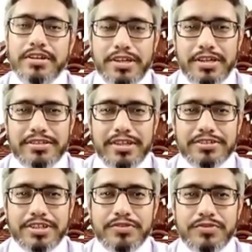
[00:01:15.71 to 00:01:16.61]
he is
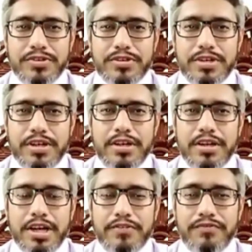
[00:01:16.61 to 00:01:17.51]
asking for
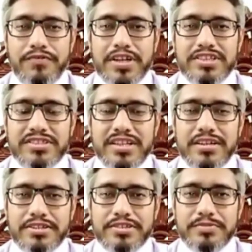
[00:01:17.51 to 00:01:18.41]
a functional
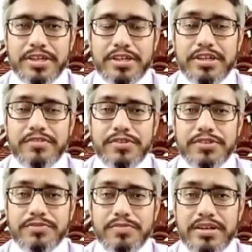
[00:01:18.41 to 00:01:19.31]
resume
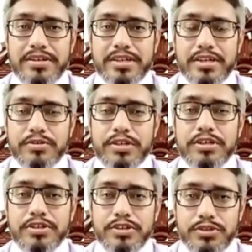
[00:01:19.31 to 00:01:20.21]
which is built
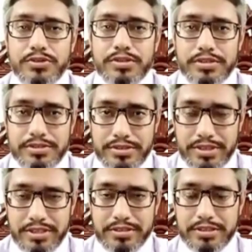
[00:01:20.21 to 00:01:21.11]
around your
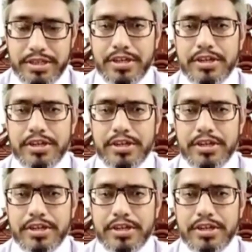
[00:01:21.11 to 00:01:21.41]
skills.